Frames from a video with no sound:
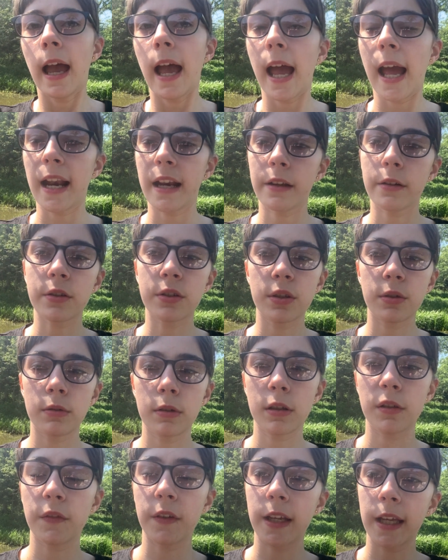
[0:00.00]
And I also
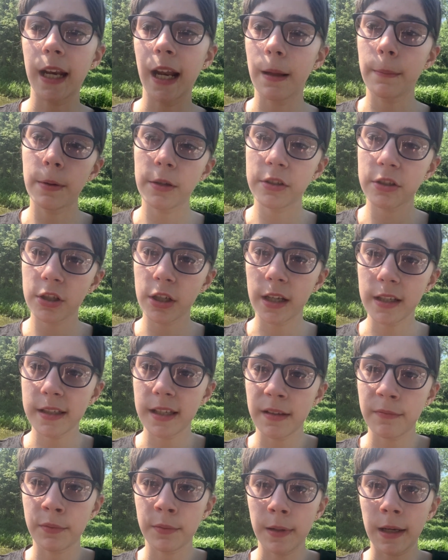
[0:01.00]
do have a canal post address
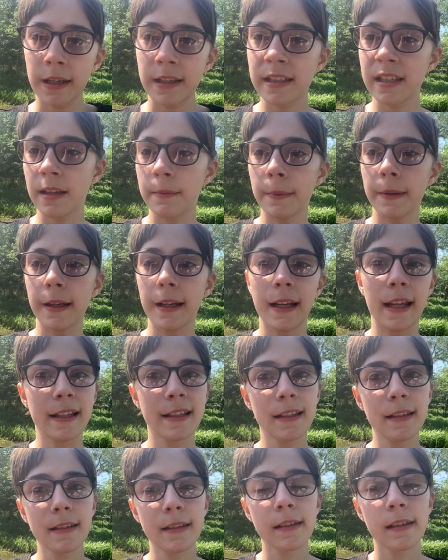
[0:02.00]
if you would like to send me the
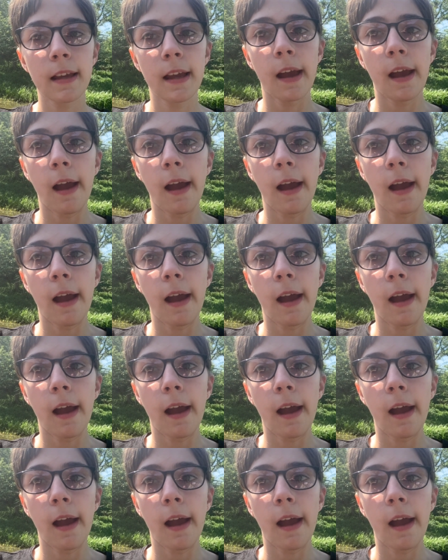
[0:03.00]
letters.